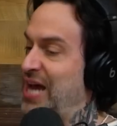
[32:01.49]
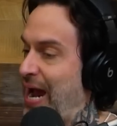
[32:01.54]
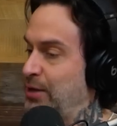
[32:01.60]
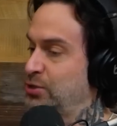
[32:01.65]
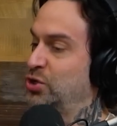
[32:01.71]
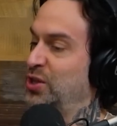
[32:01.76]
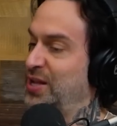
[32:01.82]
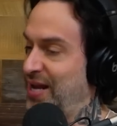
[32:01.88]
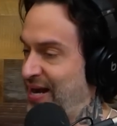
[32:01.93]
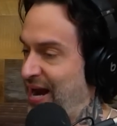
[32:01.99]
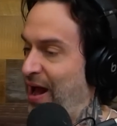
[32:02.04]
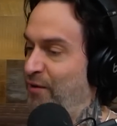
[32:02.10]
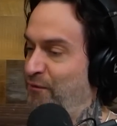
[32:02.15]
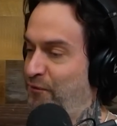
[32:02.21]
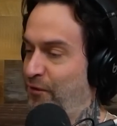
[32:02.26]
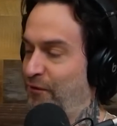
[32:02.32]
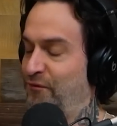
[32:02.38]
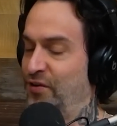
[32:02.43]
actually in
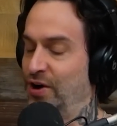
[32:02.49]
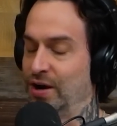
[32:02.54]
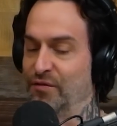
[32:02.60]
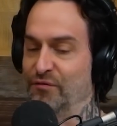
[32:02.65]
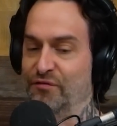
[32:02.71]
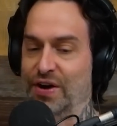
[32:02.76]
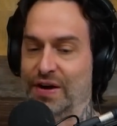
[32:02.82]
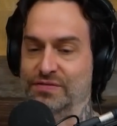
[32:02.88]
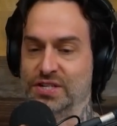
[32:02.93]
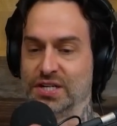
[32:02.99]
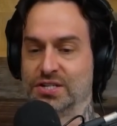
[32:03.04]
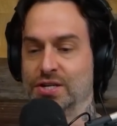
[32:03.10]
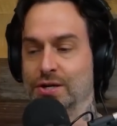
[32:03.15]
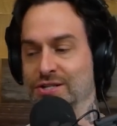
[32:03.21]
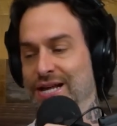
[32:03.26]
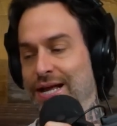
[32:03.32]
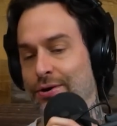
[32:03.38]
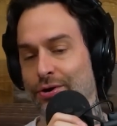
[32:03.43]
Alf for fucking 5, 6
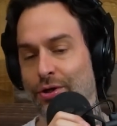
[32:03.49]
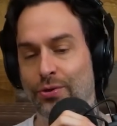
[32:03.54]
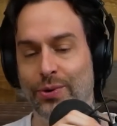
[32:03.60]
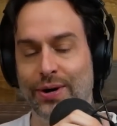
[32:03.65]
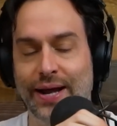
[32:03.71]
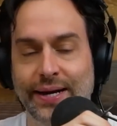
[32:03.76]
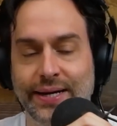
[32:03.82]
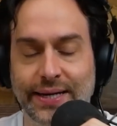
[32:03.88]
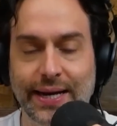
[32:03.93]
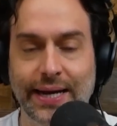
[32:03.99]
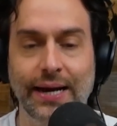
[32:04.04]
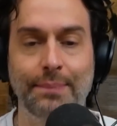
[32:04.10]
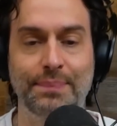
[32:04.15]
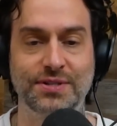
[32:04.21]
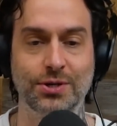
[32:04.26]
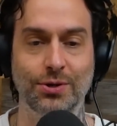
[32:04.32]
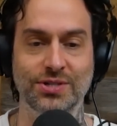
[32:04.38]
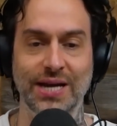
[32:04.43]
years. I don't know. There were 99
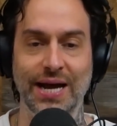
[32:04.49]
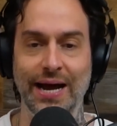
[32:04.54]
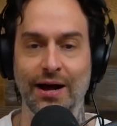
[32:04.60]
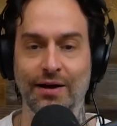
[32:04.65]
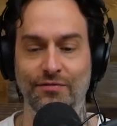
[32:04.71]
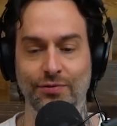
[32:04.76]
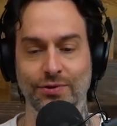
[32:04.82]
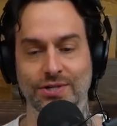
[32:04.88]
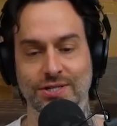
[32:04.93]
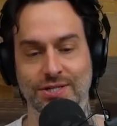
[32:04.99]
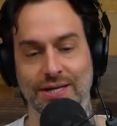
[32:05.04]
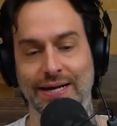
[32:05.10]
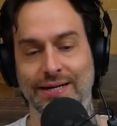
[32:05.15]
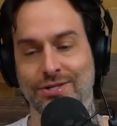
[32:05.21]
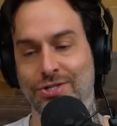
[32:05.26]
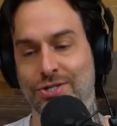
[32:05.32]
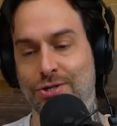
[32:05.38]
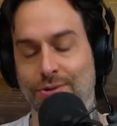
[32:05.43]
episodes of Alf, which is
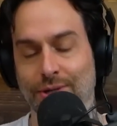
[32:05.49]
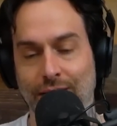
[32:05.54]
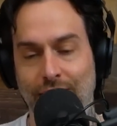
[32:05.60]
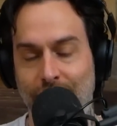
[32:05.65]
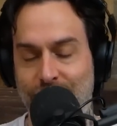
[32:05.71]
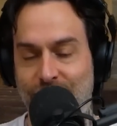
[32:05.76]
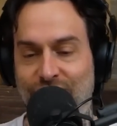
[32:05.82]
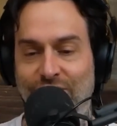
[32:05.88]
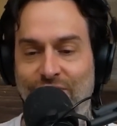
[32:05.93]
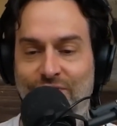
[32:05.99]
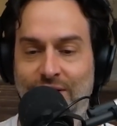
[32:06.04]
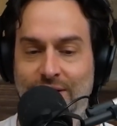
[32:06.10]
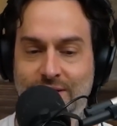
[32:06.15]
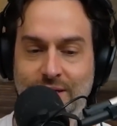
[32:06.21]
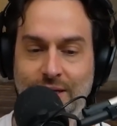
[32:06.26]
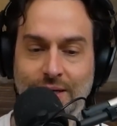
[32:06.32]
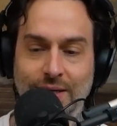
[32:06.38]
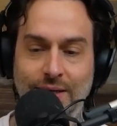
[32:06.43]
like, just do 100 for
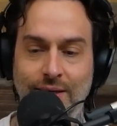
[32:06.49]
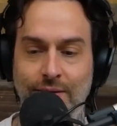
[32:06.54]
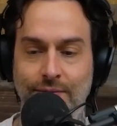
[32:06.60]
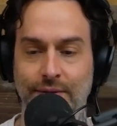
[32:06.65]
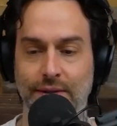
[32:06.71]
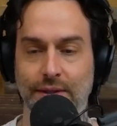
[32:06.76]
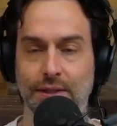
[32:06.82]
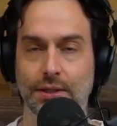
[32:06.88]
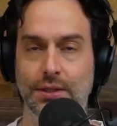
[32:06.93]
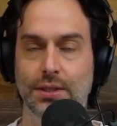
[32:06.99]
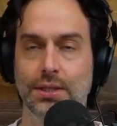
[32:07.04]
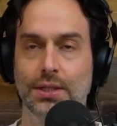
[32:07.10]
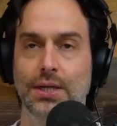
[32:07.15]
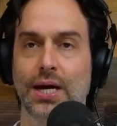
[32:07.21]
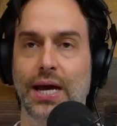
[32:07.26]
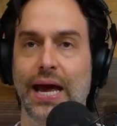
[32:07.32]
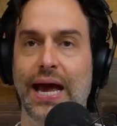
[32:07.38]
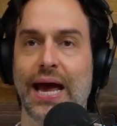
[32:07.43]
fuck's sake, you know?
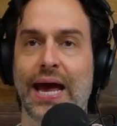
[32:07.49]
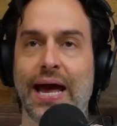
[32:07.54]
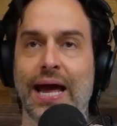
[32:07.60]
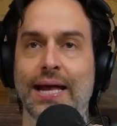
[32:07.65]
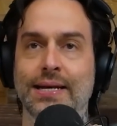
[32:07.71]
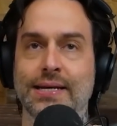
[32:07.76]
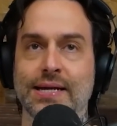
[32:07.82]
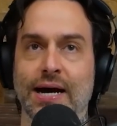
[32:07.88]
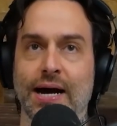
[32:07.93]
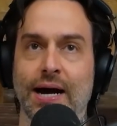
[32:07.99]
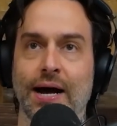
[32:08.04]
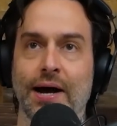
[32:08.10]
And